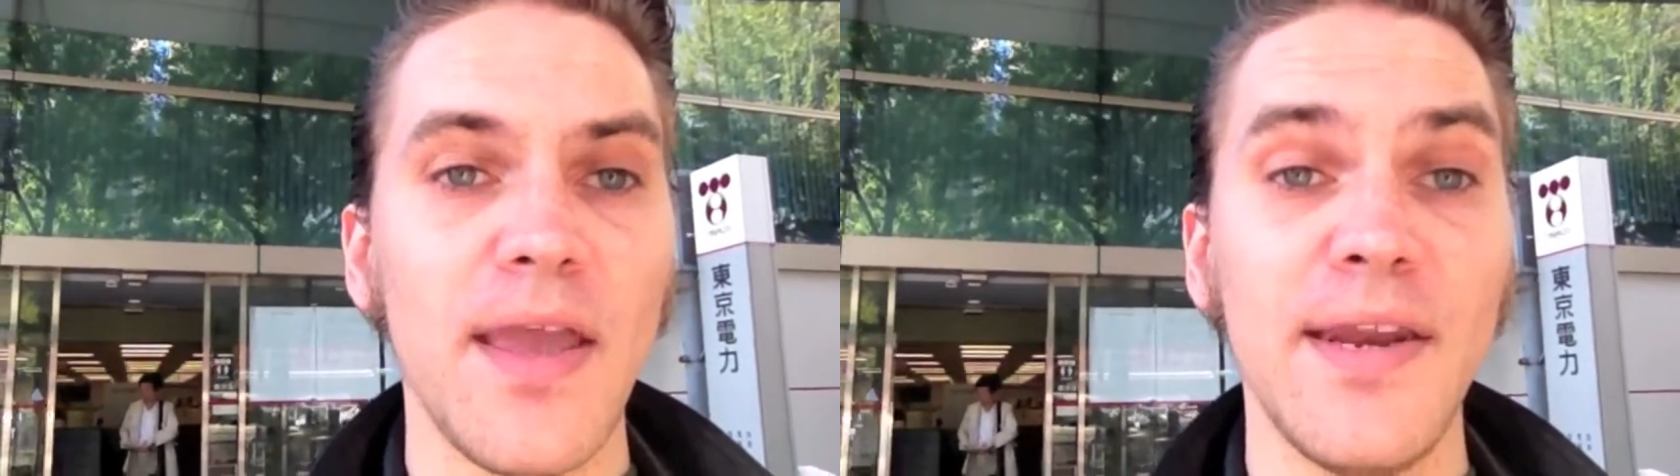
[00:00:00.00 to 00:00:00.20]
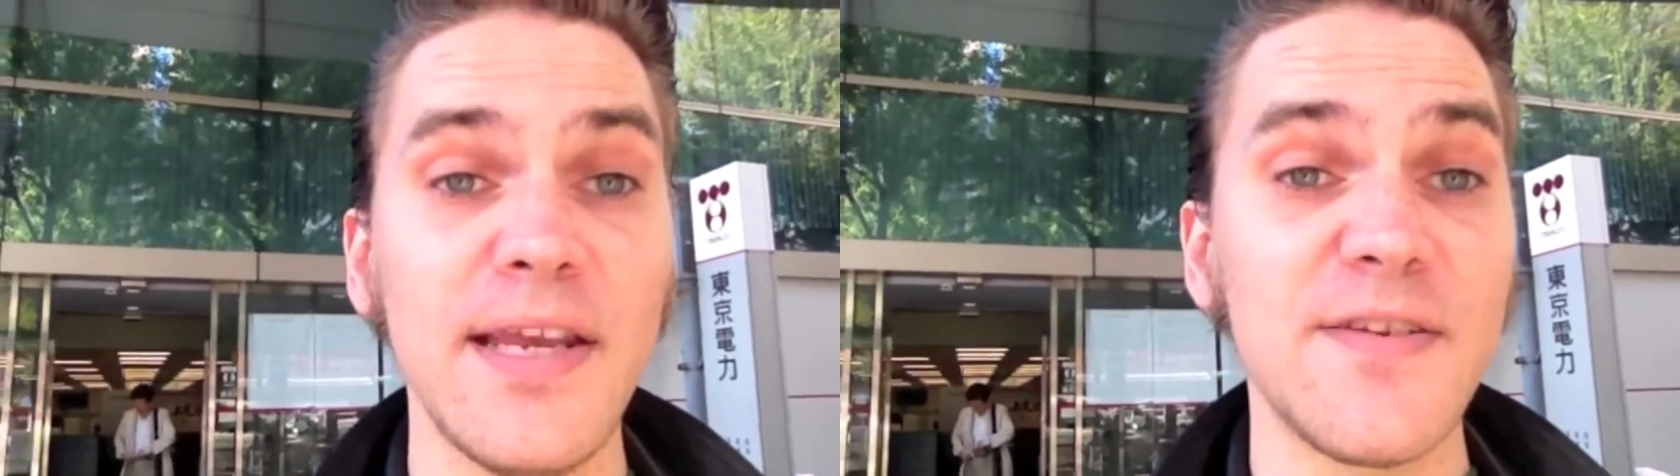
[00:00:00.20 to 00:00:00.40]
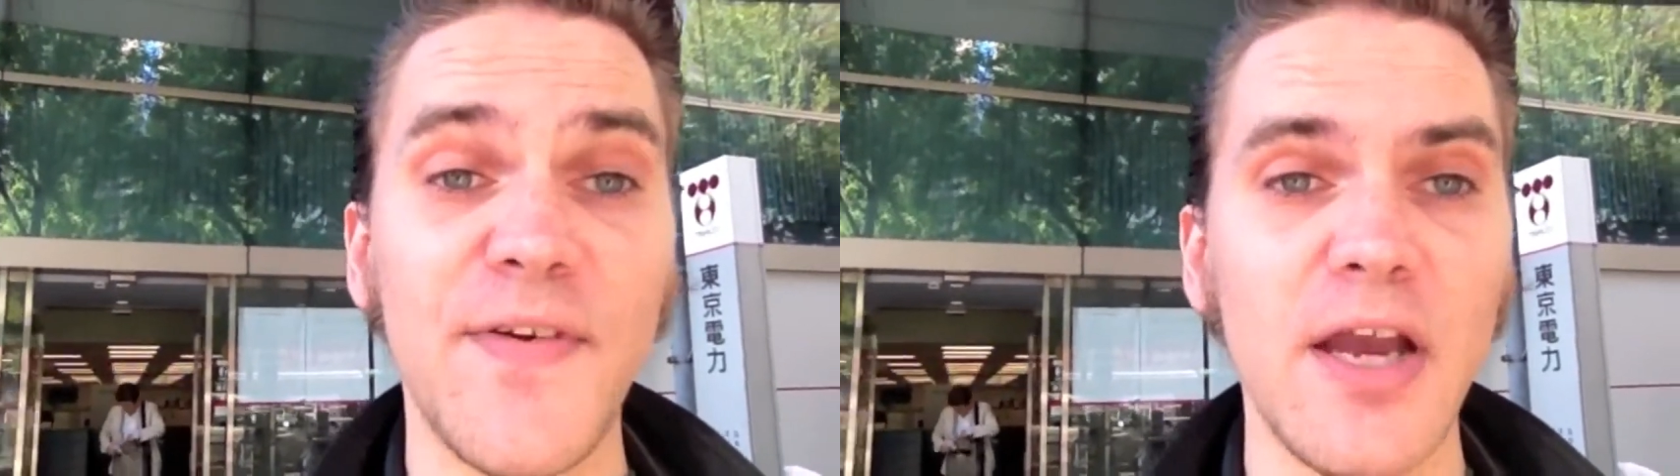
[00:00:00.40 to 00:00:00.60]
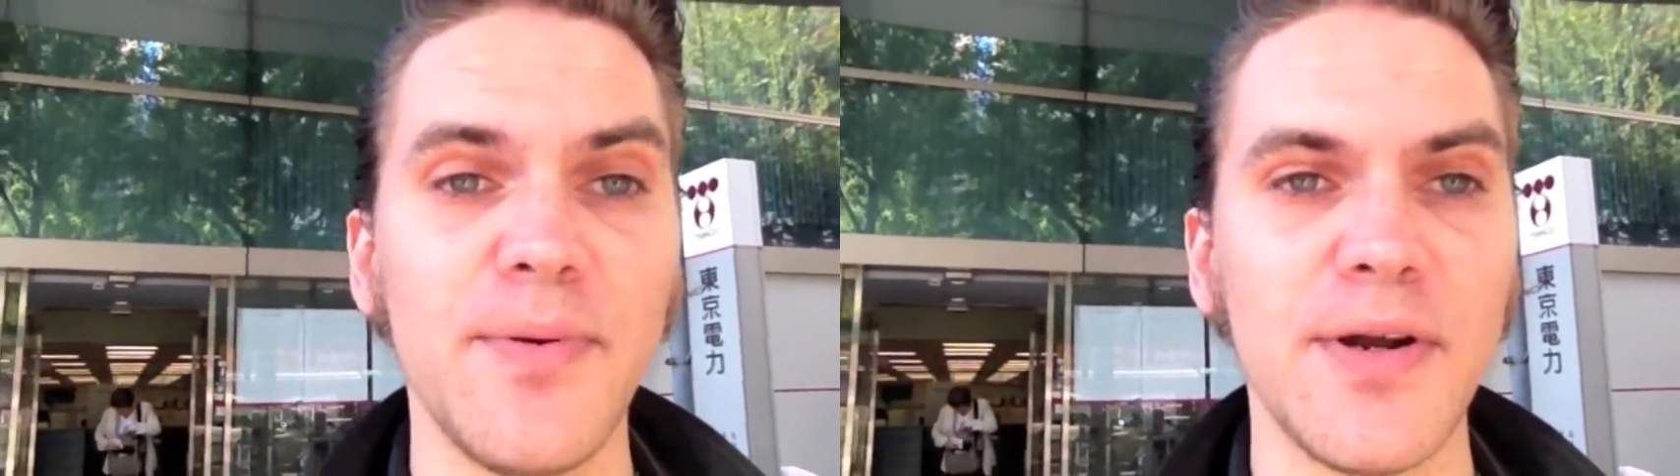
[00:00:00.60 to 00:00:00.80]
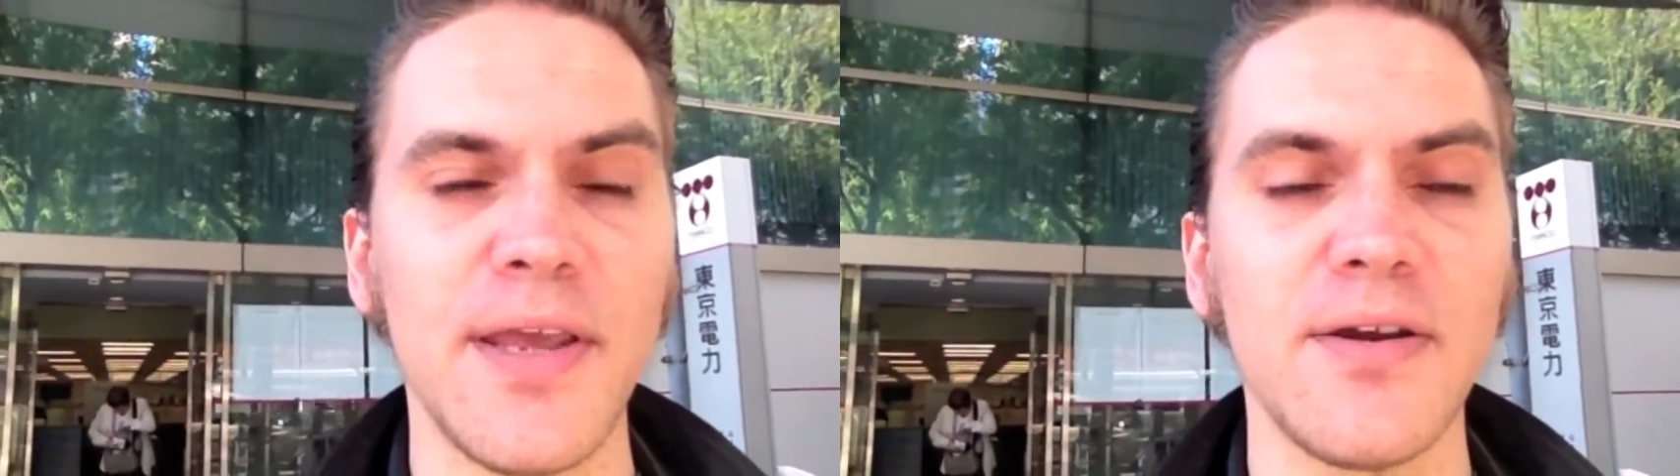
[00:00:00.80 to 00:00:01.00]
It is
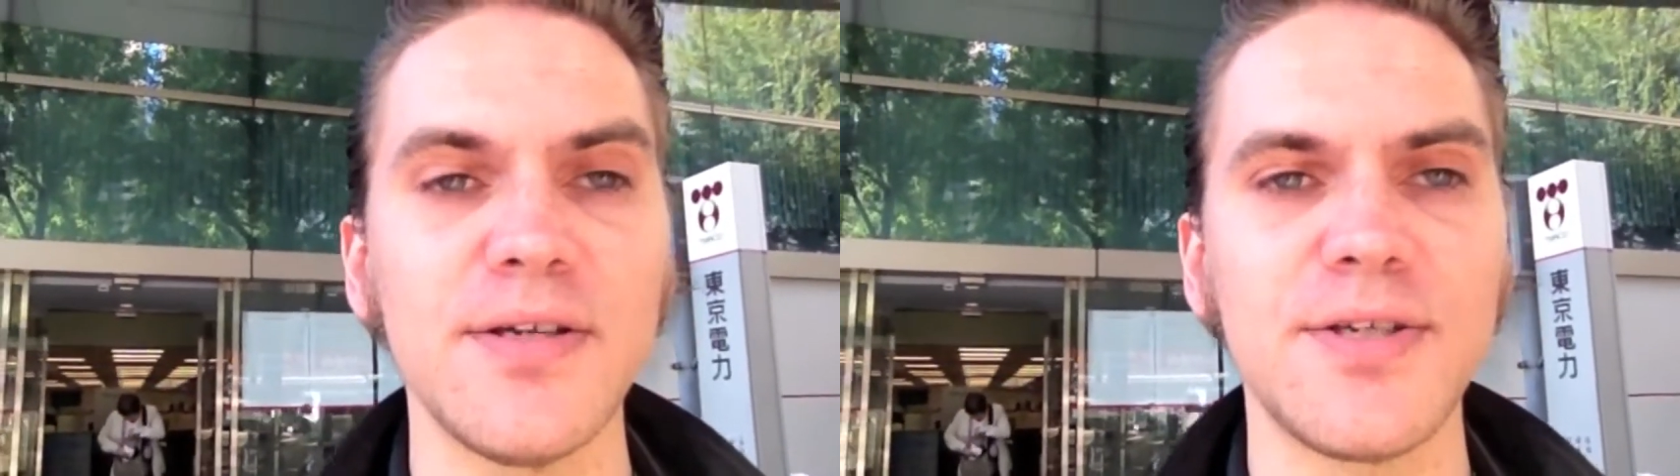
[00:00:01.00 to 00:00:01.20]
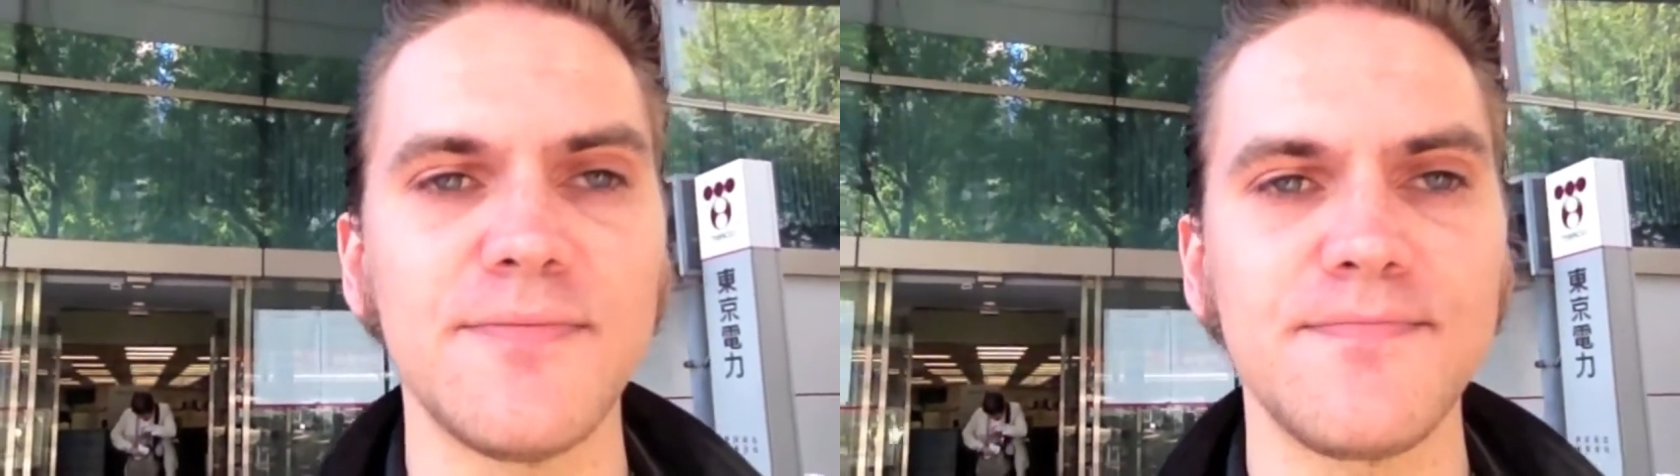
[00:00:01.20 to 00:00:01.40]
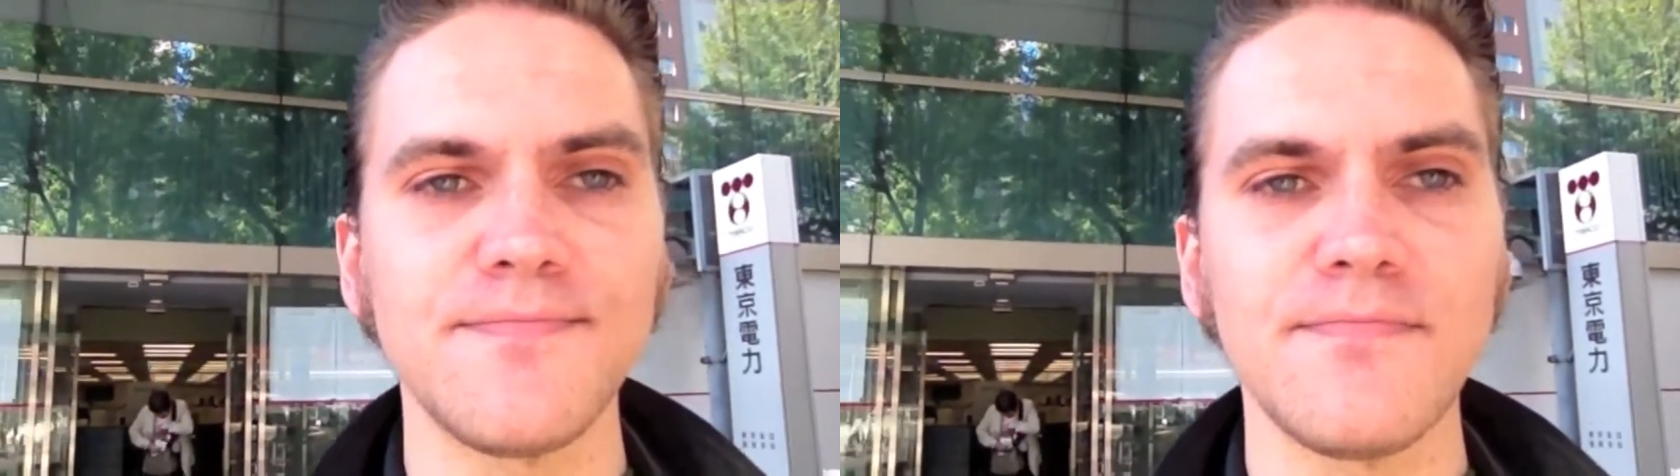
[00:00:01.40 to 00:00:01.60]
available in English